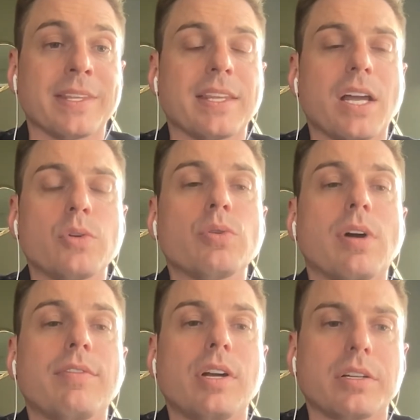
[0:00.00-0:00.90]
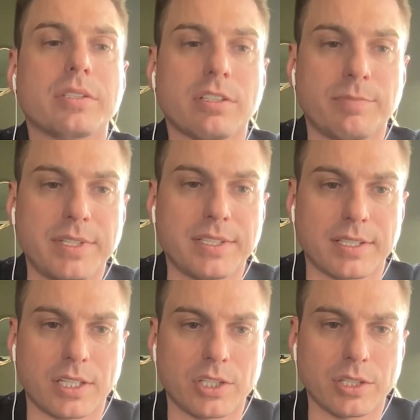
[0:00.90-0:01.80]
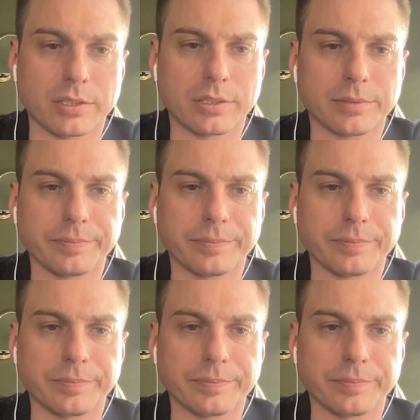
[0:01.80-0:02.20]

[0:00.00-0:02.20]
Now you have lots of business angels.